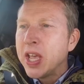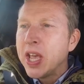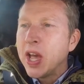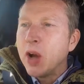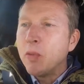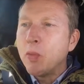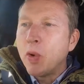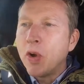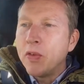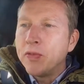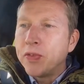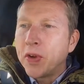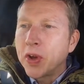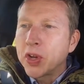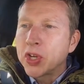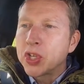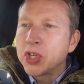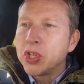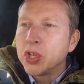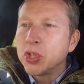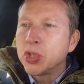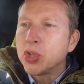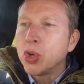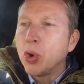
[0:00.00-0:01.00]
and won't
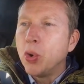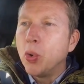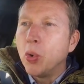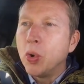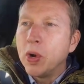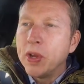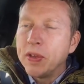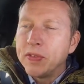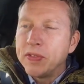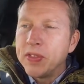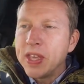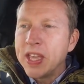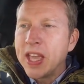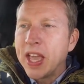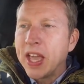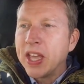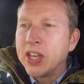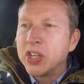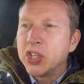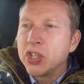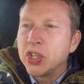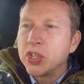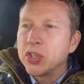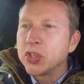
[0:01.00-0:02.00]
function at all if the
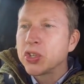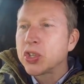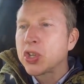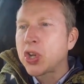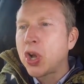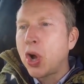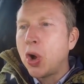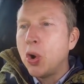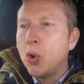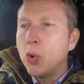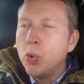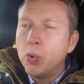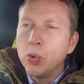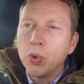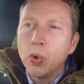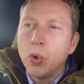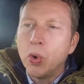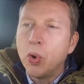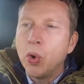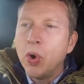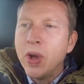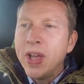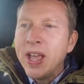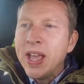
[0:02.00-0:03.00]
engine's cold
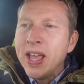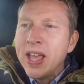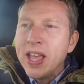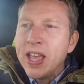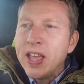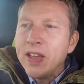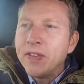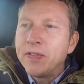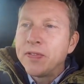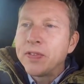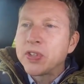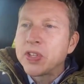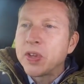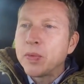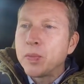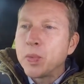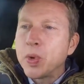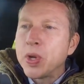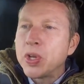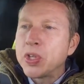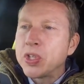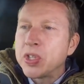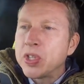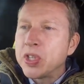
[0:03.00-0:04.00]
or if for
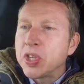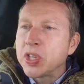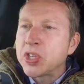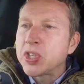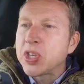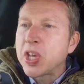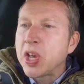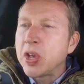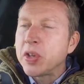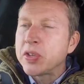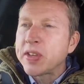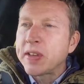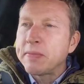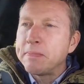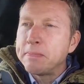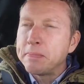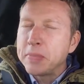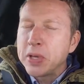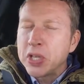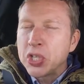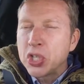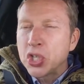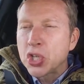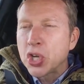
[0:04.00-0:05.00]
some reason the cells
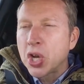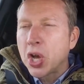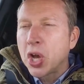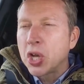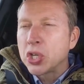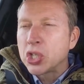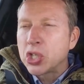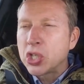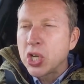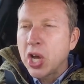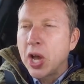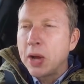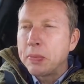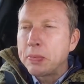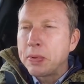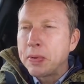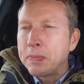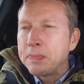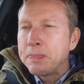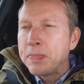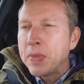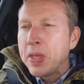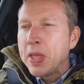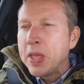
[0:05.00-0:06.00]
haven't been charged up.
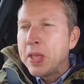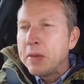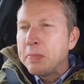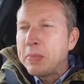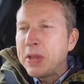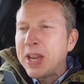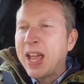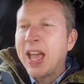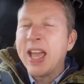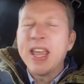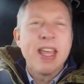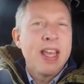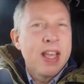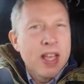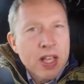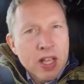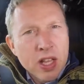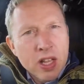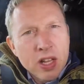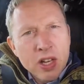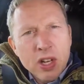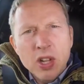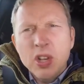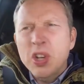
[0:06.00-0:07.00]
But hey,
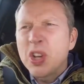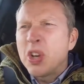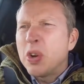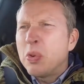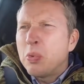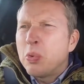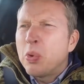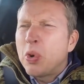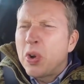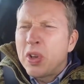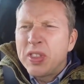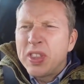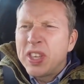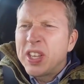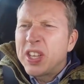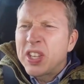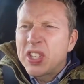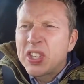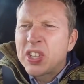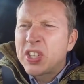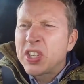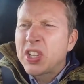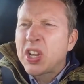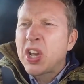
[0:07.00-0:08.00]
look at what
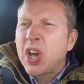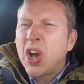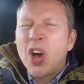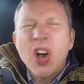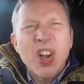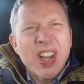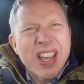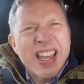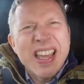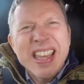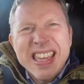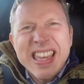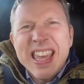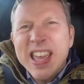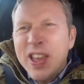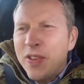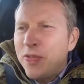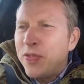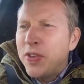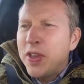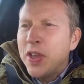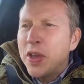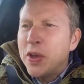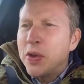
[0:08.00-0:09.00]
this car can
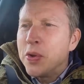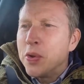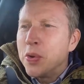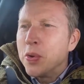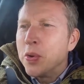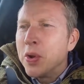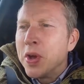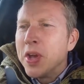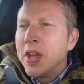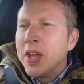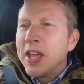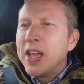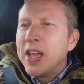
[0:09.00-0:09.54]
give you.